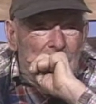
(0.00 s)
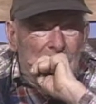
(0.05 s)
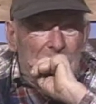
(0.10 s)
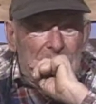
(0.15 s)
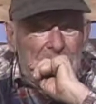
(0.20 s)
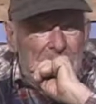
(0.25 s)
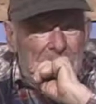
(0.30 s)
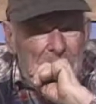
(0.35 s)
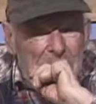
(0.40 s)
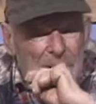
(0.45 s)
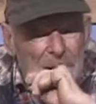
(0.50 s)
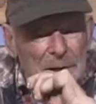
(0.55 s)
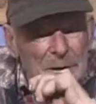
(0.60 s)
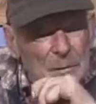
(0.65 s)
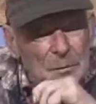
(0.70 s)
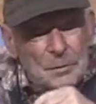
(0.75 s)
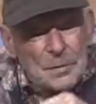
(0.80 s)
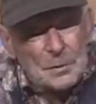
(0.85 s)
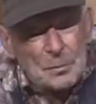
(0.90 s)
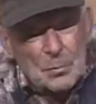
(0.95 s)
But I
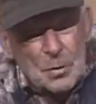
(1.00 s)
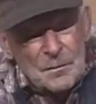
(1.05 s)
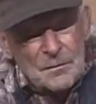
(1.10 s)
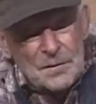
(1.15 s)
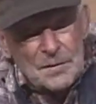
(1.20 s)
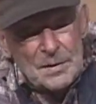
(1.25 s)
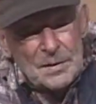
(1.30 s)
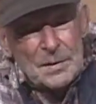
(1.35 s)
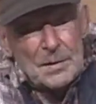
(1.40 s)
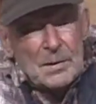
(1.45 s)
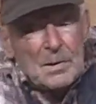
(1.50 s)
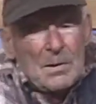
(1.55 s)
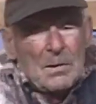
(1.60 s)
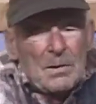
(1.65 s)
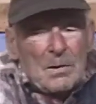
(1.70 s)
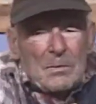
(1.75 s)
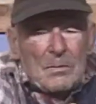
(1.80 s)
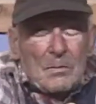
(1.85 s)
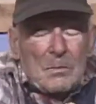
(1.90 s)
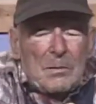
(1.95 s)
don't think Murphy
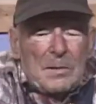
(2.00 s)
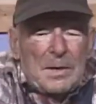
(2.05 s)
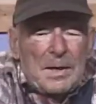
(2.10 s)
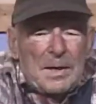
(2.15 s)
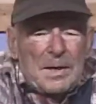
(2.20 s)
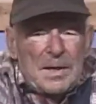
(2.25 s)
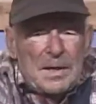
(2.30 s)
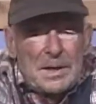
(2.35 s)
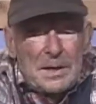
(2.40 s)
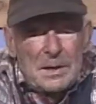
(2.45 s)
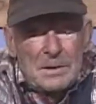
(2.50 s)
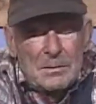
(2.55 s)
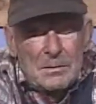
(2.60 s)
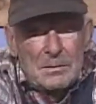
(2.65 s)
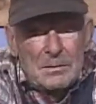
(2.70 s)
Road had any